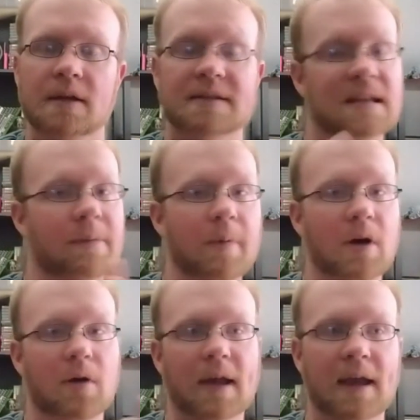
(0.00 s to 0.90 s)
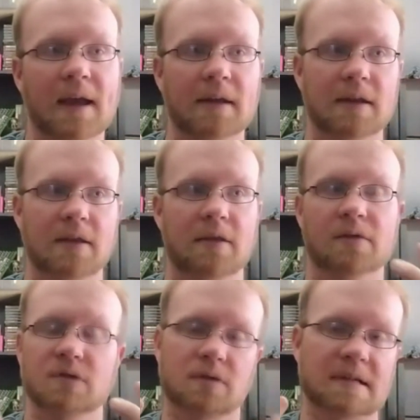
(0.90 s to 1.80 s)
It's an MMO, and
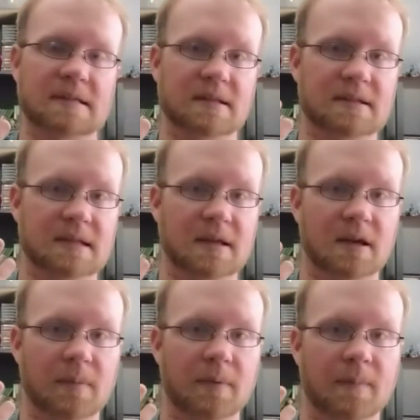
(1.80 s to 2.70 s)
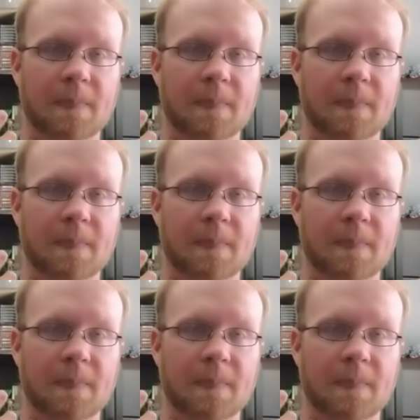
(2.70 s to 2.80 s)
those always sync up.